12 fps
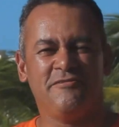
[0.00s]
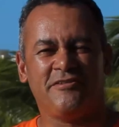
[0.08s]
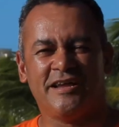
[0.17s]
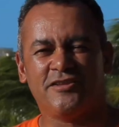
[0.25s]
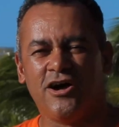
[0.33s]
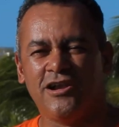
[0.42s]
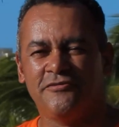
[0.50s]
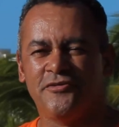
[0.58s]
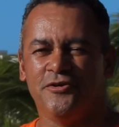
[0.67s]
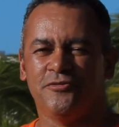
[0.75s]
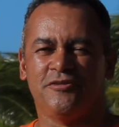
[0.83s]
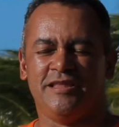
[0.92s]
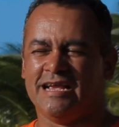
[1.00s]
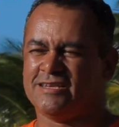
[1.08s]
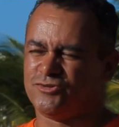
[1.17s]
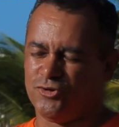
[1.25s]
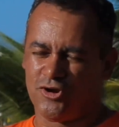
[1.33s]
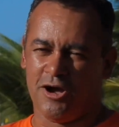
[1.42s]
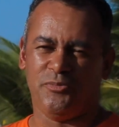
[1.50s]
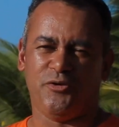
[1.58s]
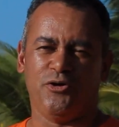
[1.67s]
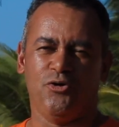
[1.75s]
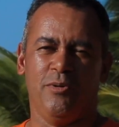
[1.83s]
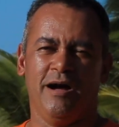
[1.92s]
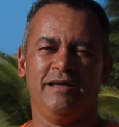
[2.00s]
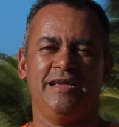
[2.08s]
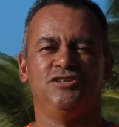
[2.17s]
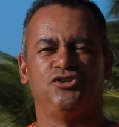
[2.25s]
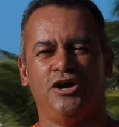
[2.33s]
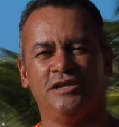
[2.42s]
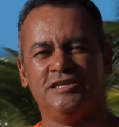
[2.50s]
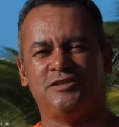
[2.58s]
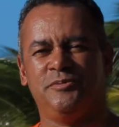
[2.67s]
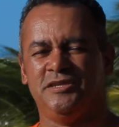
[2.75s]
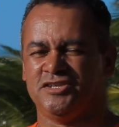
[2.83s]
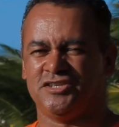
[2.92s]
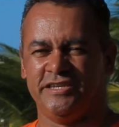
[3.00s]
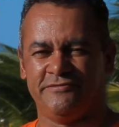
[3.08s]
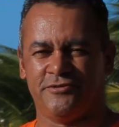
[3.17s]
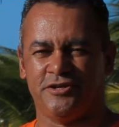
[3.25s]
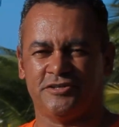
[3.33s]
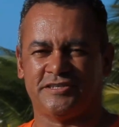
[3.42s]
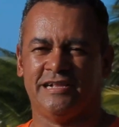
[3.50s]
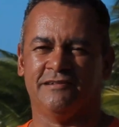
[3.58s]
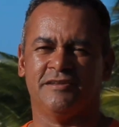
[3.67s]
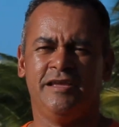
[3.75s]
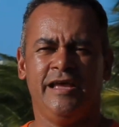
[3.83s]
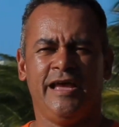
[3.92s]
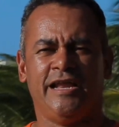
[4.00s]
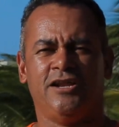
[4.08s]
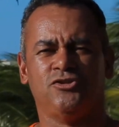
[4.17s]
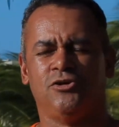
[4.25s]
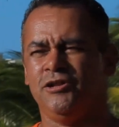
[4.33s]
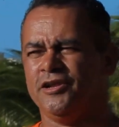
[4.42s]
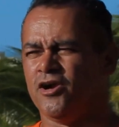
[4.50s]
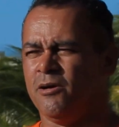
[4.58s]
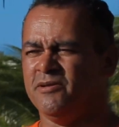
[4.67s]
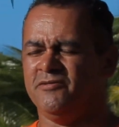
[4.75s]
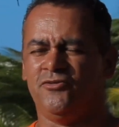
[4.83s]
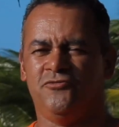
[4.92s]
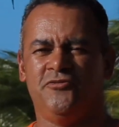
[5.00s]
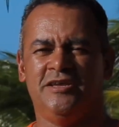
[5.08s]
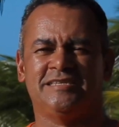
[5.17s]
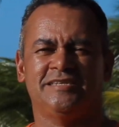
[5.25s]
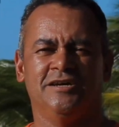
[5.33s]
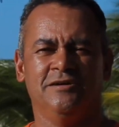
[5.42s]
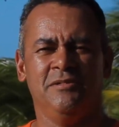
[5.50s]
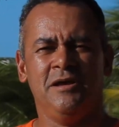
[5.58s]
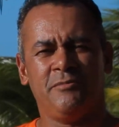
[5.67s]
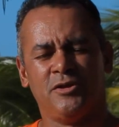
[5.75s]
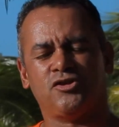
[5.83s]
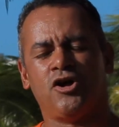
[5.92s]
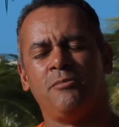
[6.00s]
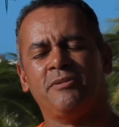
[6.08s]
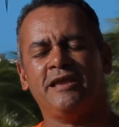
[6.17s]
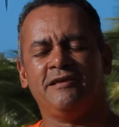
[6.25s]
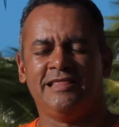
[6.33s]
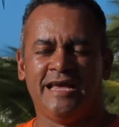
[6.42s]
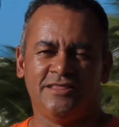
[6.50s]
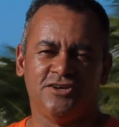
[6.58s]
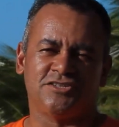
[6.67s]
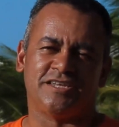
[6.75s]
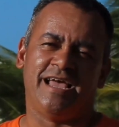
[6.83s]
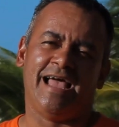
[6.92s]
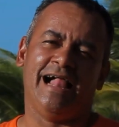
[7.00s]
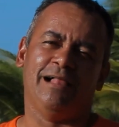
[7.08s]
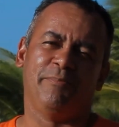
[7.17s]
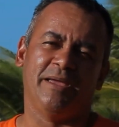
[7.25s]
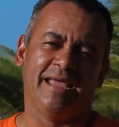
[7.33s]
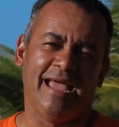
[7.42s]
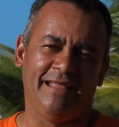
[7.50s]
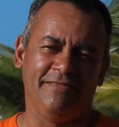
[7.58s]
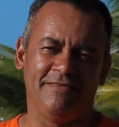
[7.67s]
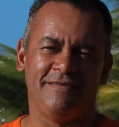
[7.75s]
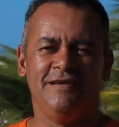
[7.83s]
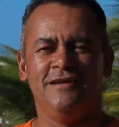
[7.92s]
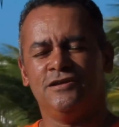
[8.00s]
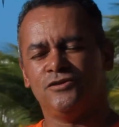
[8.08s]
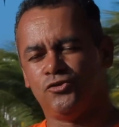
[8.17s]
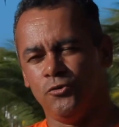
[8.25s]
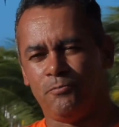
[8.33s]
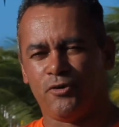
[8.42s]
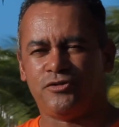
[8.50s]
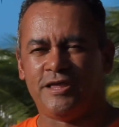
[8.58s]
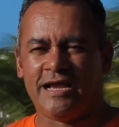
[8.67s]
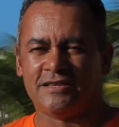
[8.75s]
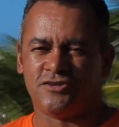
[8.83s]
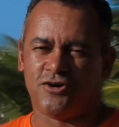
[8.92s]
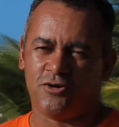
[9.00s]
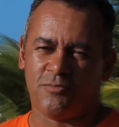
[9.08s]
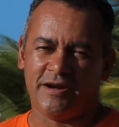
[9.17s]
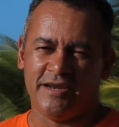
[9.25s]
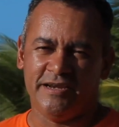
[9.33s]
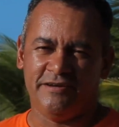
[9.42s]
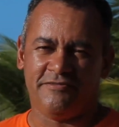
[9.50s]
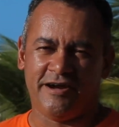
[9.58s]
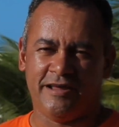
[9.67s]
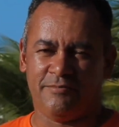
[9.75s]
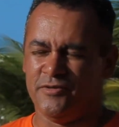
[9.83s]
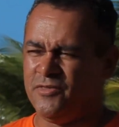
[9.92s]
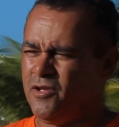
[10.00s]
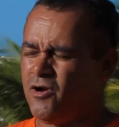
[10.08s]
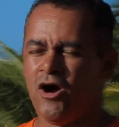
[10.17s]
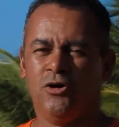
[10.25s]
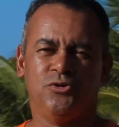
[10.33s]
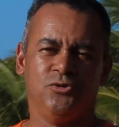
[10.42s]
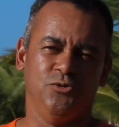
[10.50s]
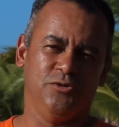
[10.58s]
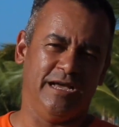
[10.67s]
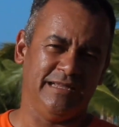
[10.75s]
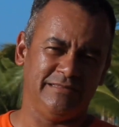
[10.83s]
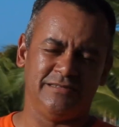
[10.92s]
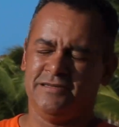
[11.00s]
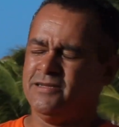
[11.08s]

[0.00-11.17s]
me invite all of you to come to Aruba, enjoy these beaches, see for yourself. And not only come in to visit them, but come lend us a helping hand to protect our marine environment. How to do that?